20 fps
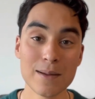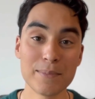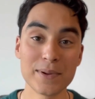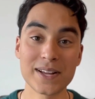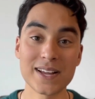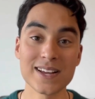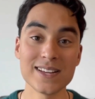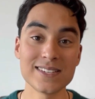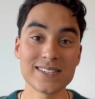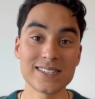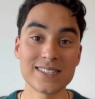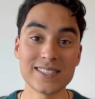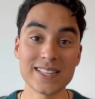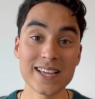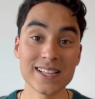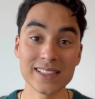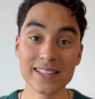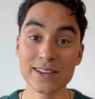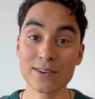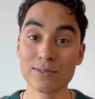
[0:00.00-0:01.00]
because
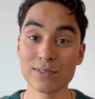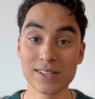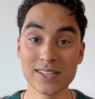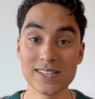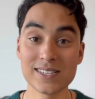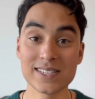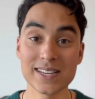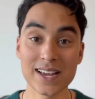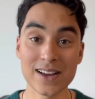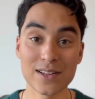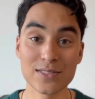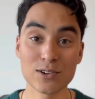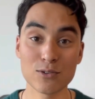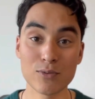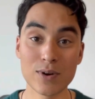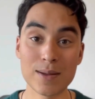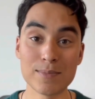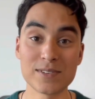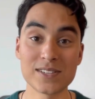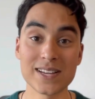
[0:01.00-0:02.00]
they literally say on their
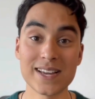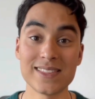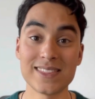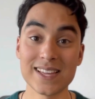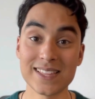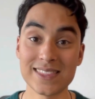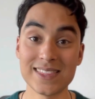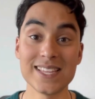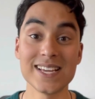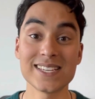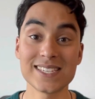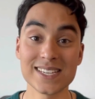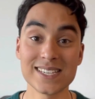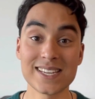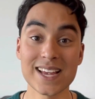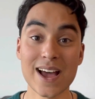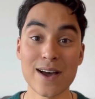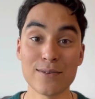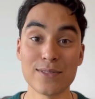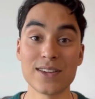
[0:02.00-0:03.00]
website that this
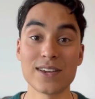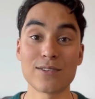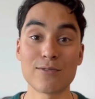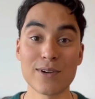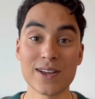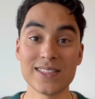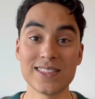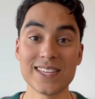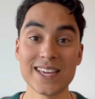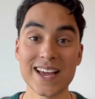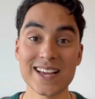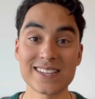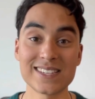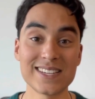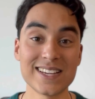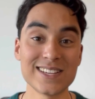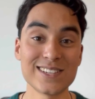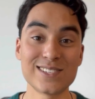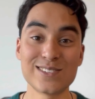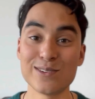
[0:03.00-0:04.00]
is how they grade the
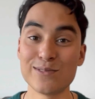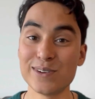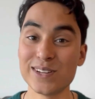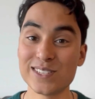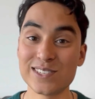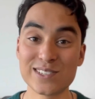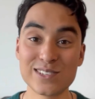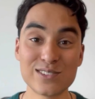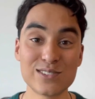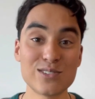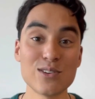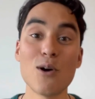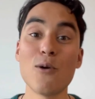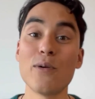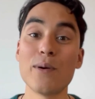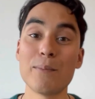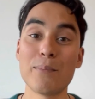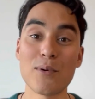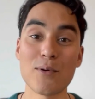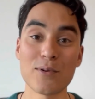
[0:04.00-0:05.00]
essays. So it's
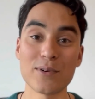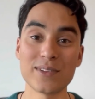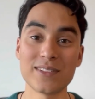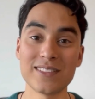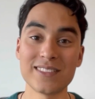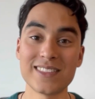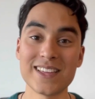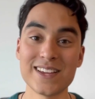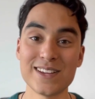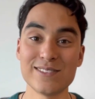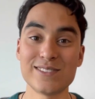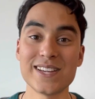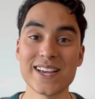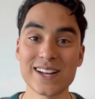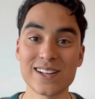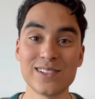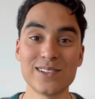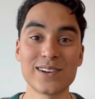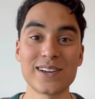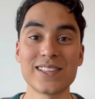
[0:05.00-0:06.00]
so important that you
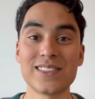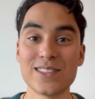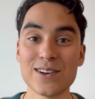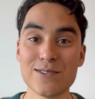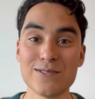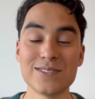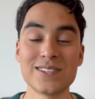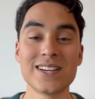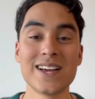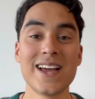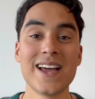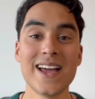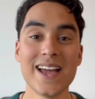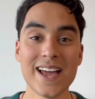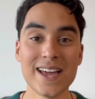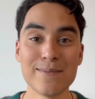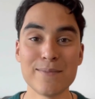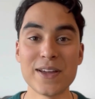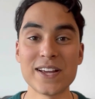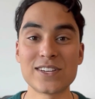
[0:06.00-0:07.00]
take a look at those
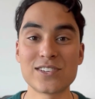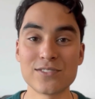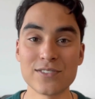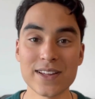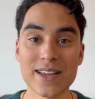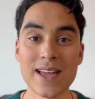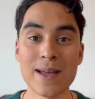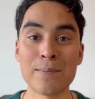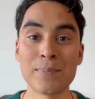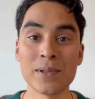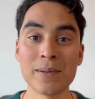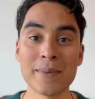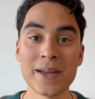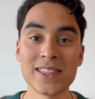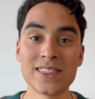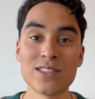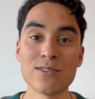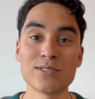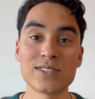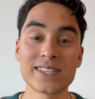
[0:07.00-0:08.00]
and make sure to
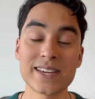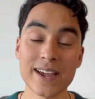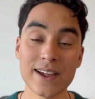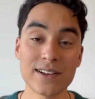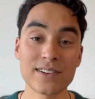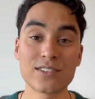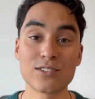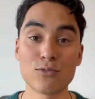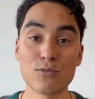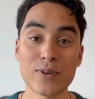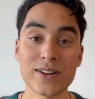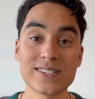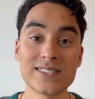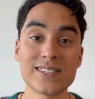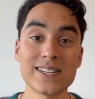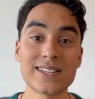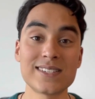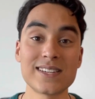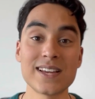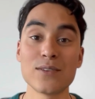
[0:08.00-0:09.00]
implement those
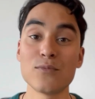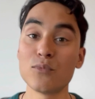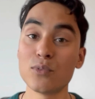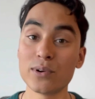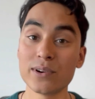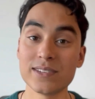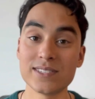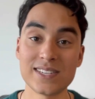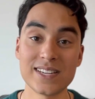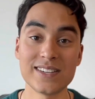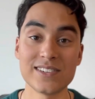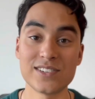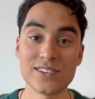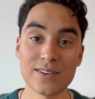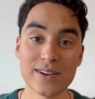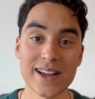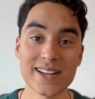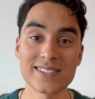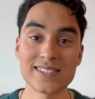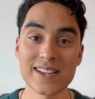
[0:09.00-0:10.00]
characteristics and words into
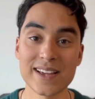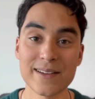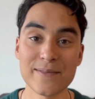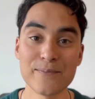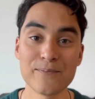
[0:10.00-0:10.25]
your essay.